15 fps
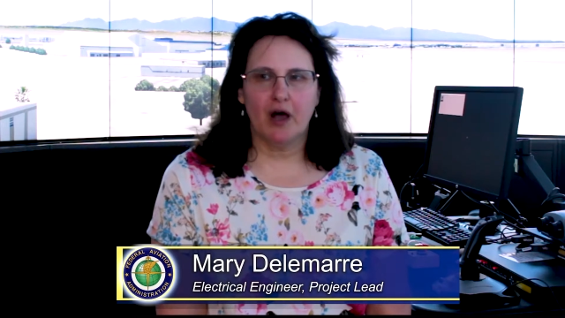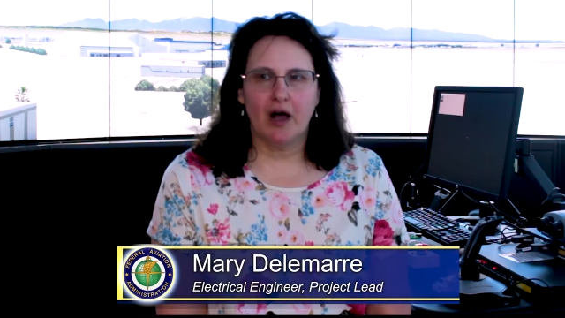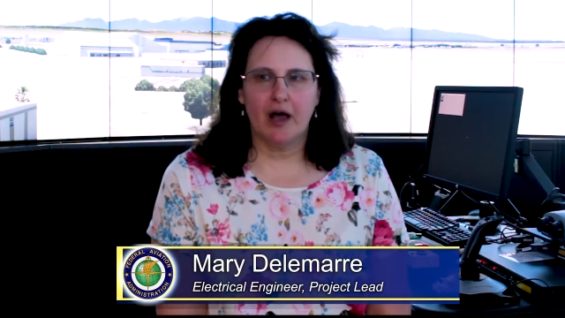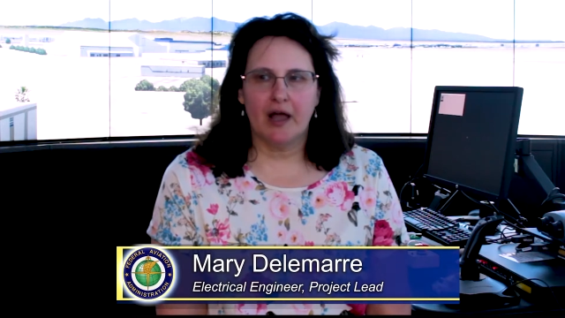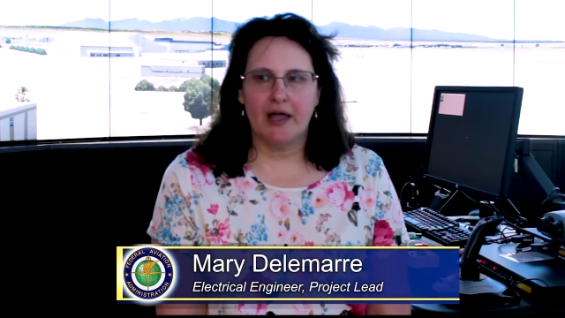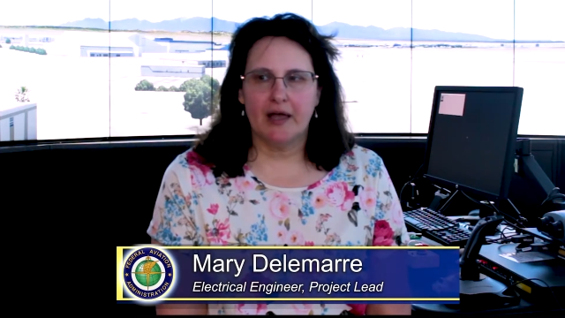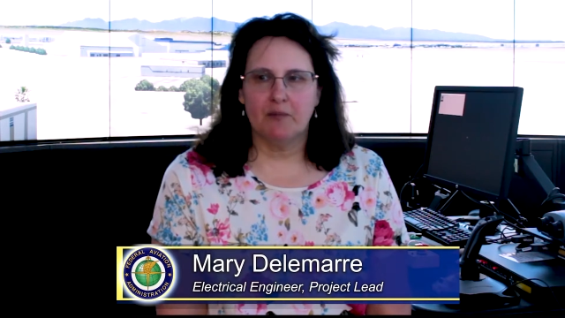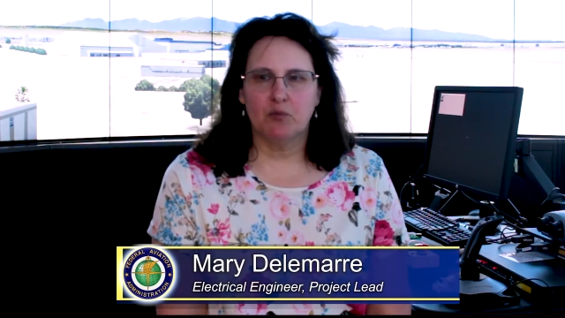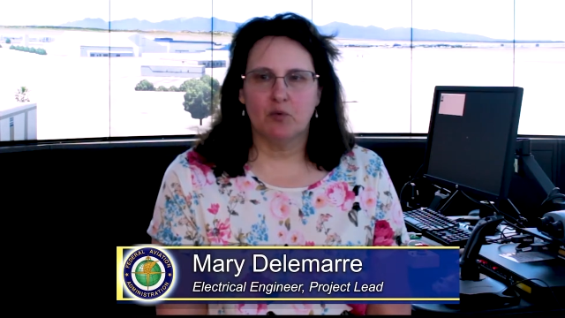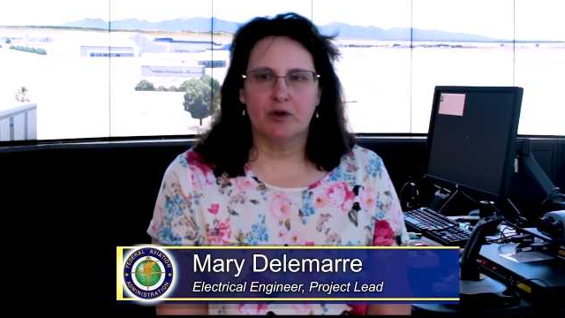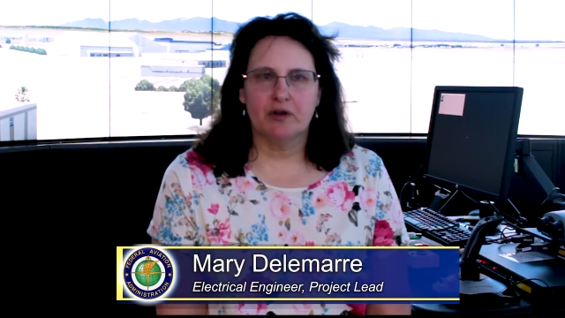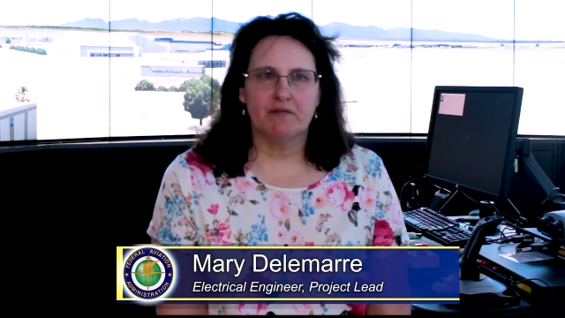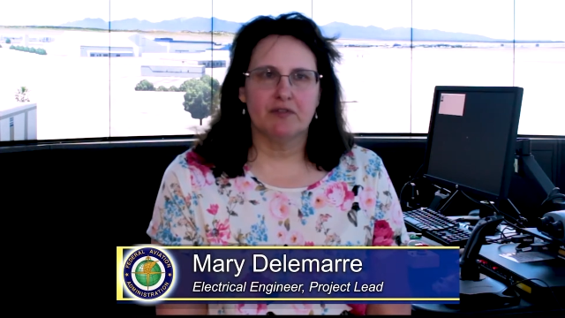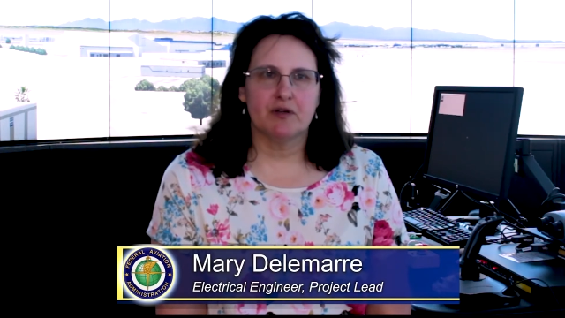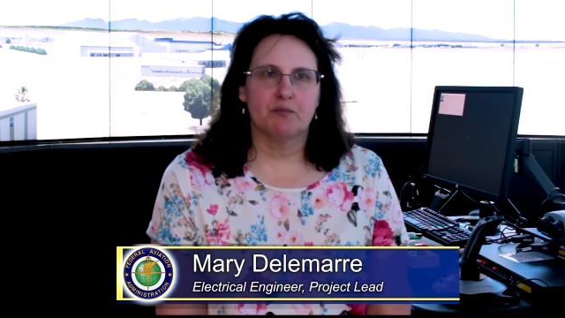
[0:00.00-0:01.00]
I am
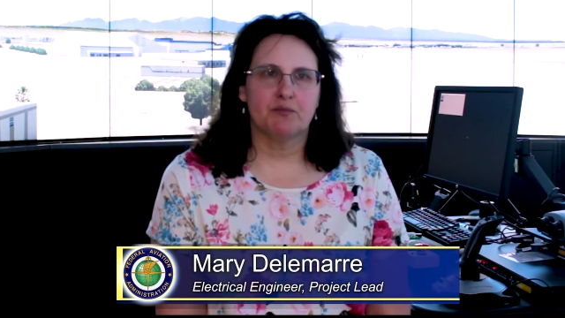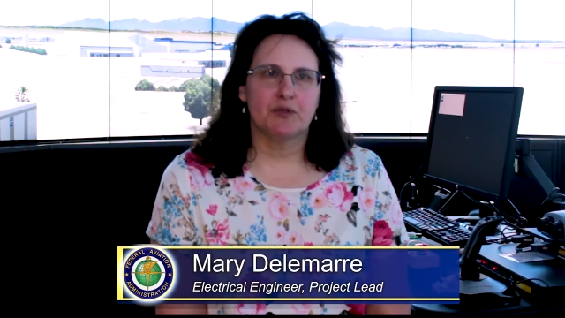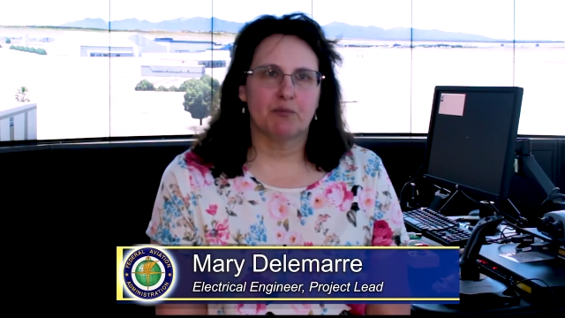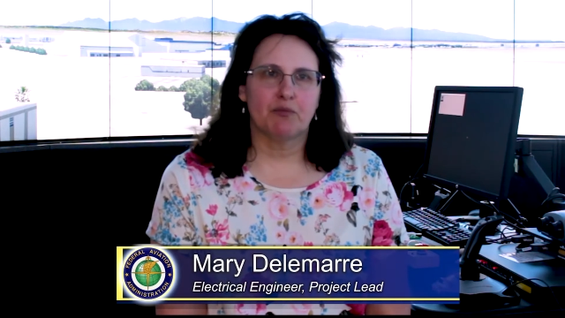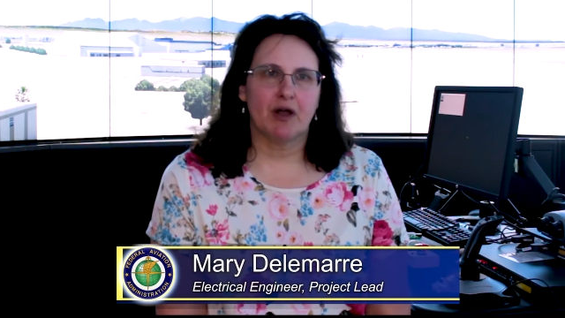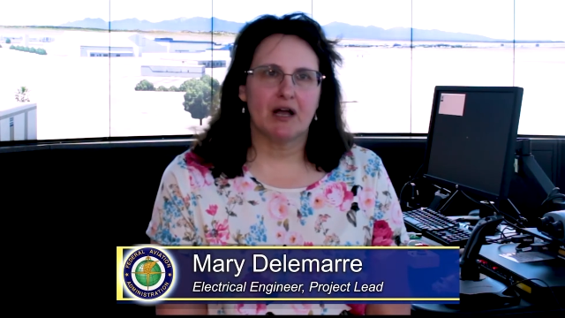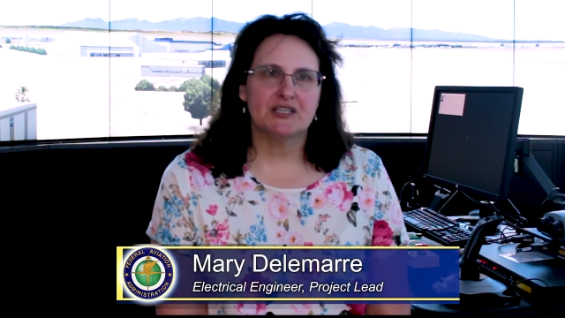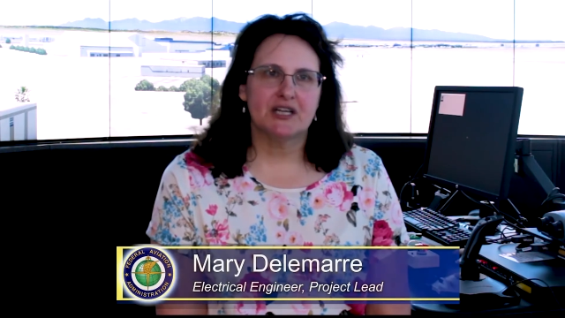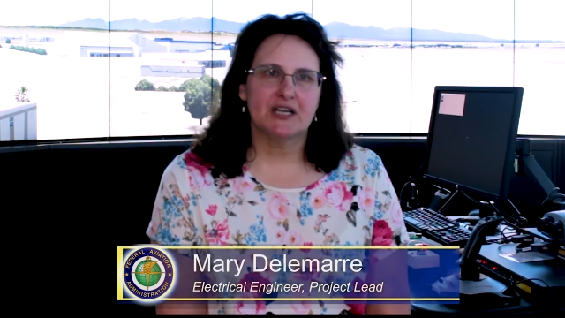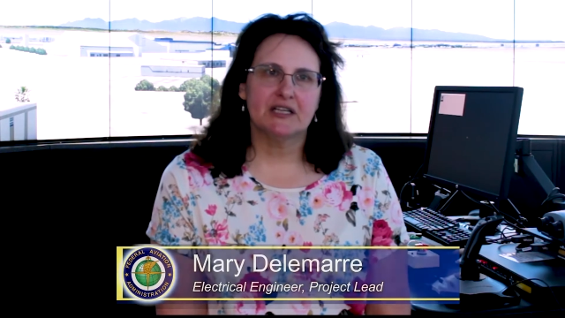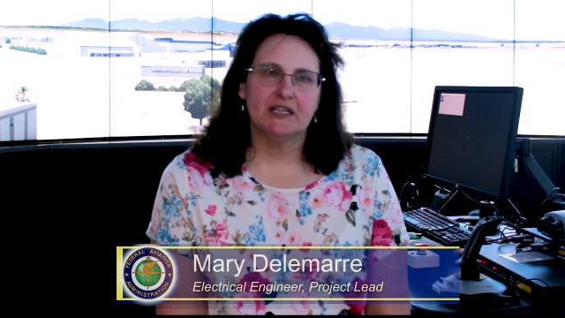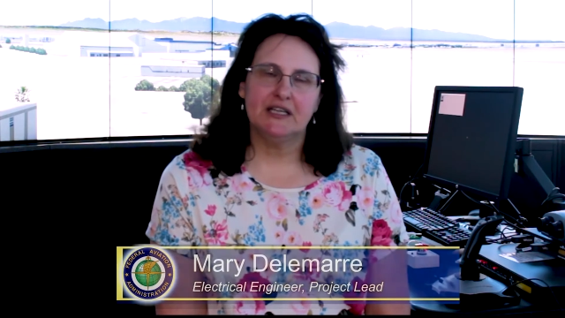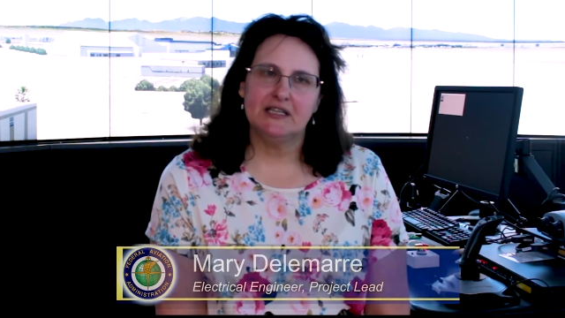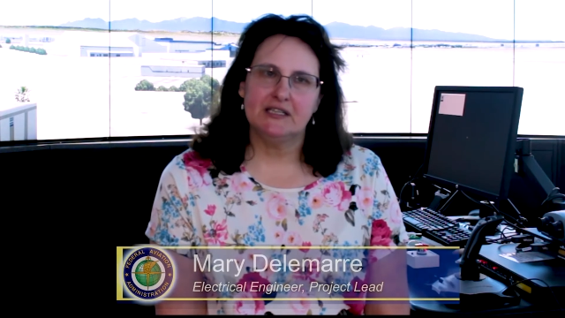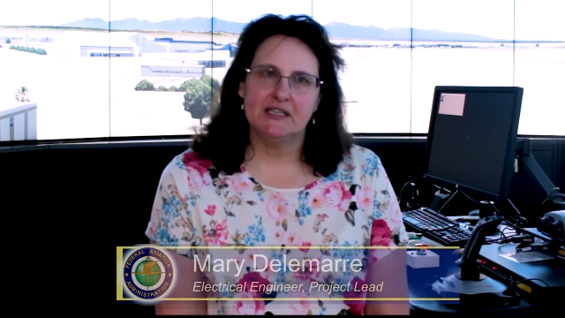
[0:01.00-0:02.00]
one of the project
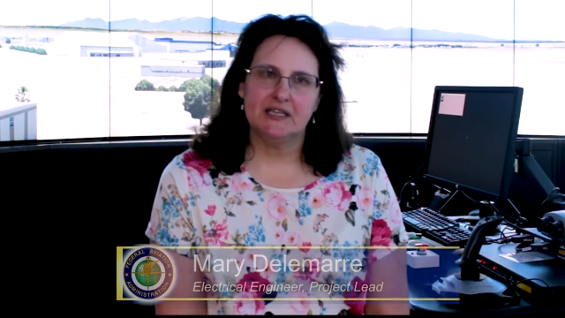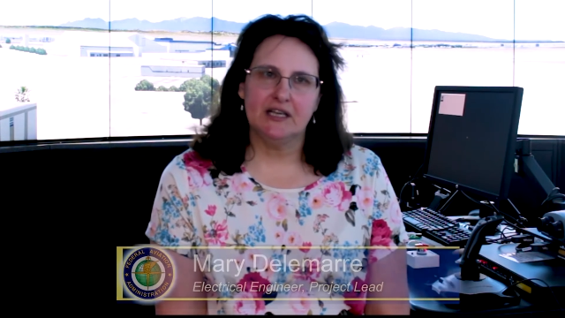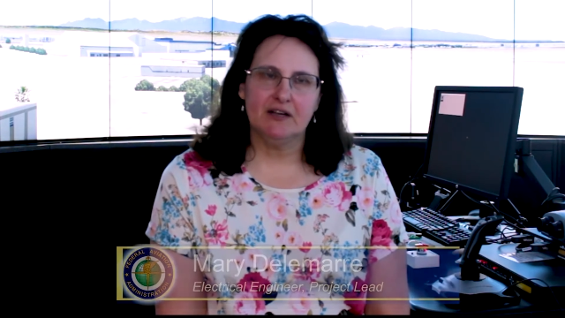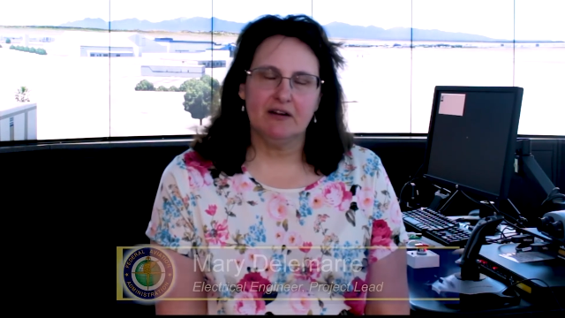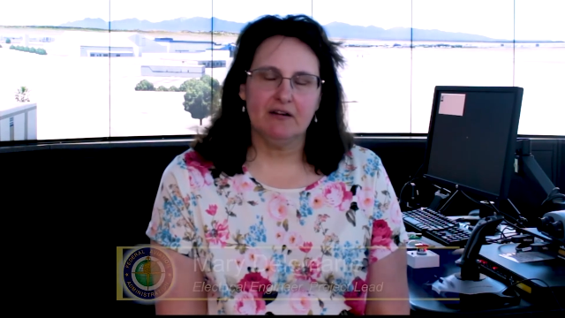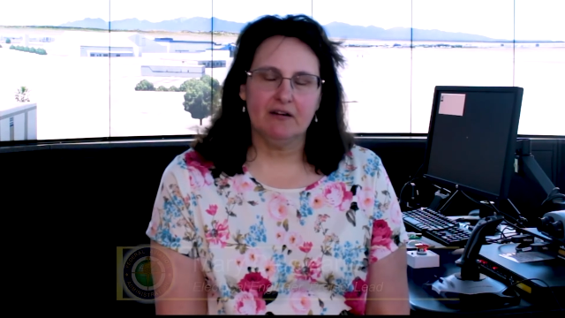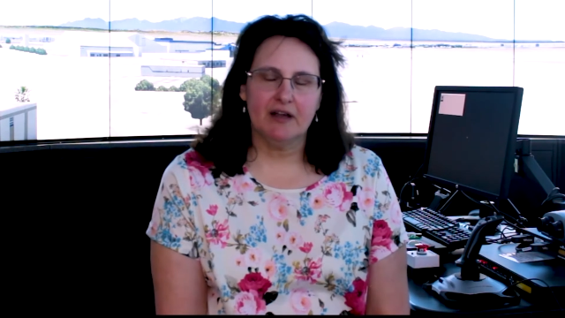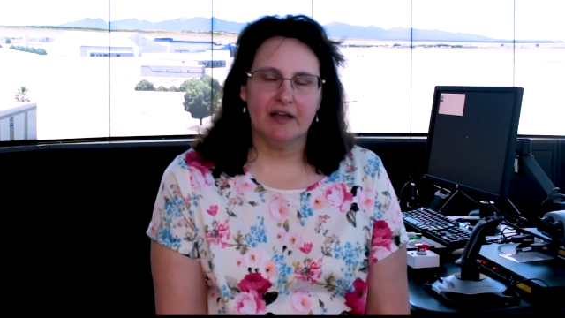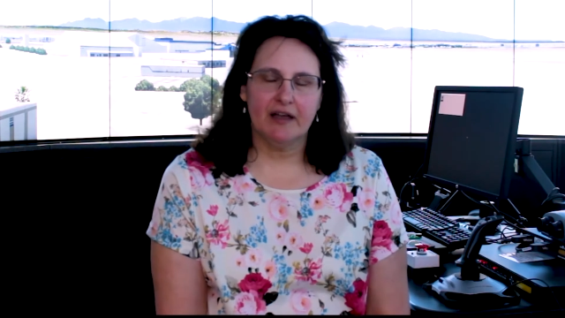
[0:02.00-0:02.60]
leads here